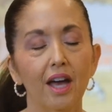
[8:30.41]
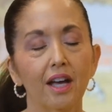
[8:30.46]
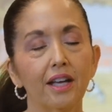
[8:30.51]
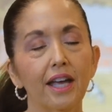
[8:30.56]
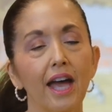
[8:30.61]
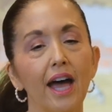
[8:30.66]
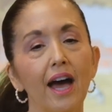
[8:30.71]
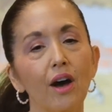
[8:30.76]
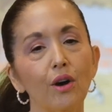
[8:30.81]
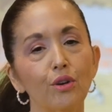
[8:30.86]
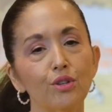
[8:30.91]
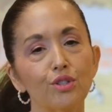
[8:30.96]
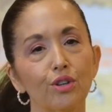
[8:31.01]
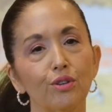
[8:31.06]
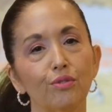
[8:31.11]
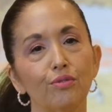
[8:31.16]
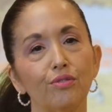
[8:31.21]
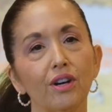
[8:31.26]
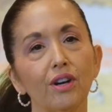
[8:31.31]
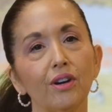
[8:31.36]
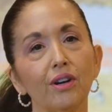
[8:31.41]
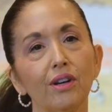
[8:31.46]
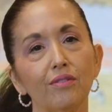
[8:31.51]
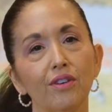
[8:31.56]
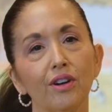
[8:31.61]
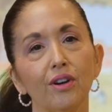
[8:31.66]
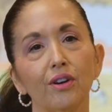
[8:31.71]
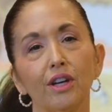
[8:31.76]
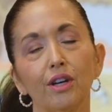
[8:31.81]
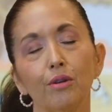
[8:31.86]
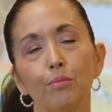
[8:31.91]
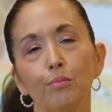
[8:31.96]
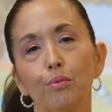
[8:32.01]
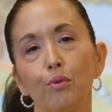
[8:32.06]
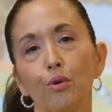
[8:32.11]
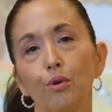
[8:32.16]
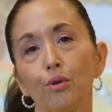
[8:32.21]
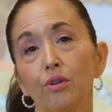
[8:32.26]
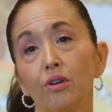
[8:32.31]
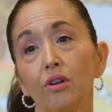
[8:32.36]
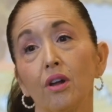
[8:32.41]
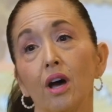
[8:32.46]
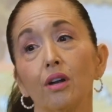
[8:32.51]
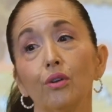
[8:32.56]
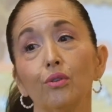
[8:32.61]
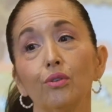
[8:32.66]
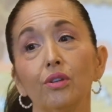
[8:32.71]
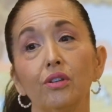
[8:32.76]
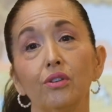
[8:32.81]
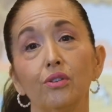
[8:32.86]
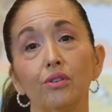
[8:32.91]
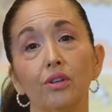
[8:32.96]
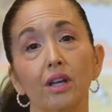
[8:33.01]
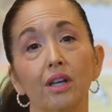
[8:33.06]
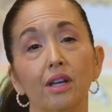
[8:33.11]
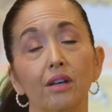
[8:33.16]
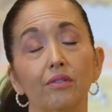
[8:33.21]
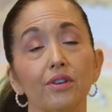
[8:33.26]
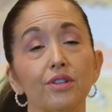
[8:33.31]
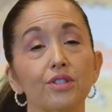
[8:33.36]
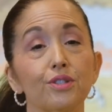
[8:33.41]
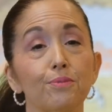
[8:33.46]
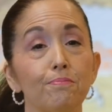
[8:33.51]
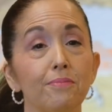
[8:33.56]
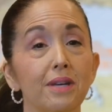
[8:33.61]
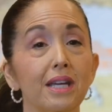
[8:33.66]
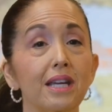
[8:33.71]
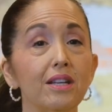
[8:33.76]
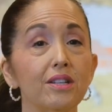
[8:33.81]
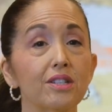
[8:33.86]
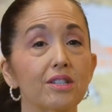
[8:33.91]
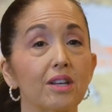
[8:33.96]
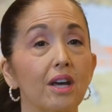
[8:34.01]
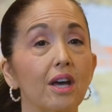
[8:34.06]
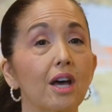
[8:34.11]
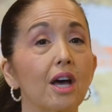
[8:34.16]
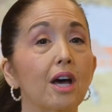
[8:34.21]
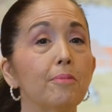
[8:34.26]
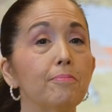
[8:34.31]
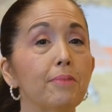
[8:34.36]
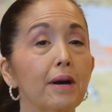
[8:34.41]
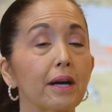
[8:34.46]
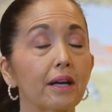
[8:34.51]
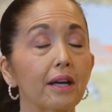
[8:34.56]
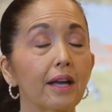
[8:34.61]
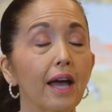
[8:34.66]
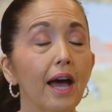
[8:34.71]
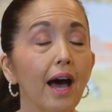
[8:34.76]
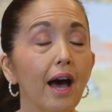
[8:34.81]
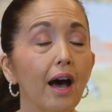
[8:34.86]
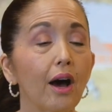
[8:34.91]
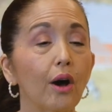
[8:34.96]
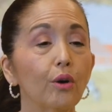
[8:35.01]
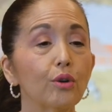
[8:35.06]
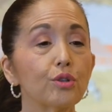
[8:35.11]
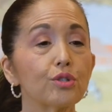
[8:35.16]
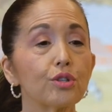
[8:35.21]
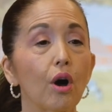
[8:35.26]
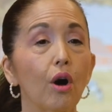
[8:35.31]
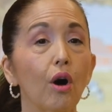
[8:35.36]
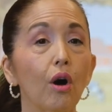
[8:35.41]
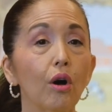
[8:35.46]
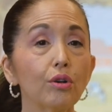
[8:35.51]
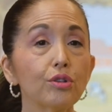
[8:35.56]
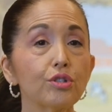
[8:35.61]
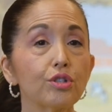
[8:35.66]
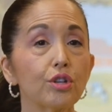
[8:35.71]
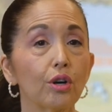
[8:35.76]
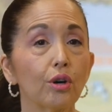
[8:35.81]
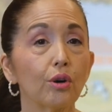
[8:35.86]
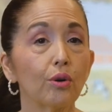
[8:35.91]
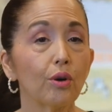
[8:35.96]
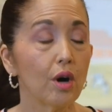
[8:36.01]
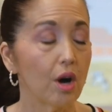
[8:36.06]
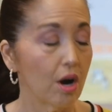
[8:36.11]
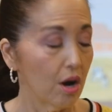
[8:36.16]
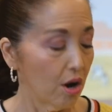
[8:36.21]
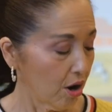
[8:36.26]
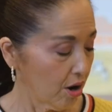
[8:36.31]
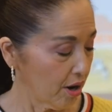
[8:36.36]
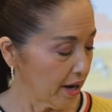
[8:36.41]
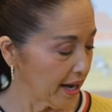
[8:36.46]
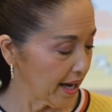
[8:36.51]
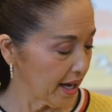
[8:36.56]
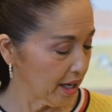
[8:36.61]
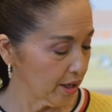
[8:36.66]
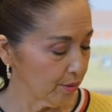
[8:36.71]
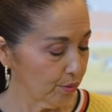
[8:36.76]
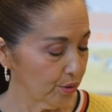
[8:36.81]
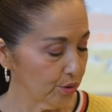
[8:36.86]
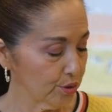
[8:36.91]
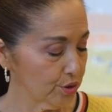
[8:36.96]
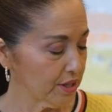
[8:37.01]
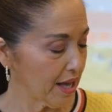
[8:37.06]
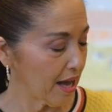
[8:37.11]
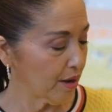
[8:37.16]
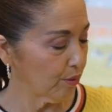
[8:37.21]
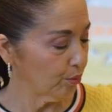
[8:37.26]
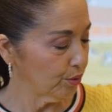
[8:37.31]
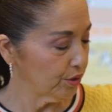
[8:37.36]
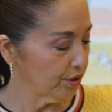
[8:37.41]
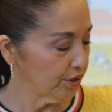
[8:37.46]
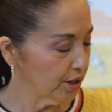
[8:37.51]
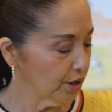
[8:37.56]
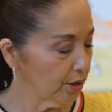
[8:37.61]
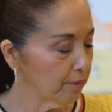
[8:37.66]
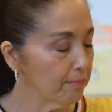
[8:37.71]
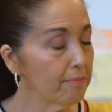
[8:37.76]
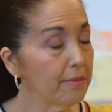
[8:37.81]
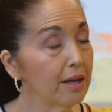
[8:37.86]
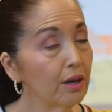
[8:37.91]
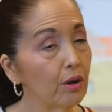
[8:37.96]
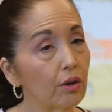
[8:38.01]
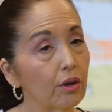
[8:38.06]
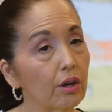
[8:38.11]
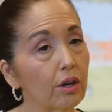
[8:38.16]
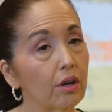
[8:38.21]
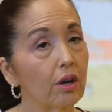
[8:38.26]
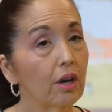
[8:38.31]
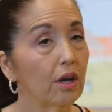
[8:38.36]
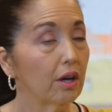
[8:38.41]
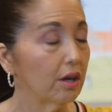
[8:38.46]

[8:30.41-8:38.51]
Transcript: Cows are very, very important. Not only do they give us meat, but cows also are animals that with their milk,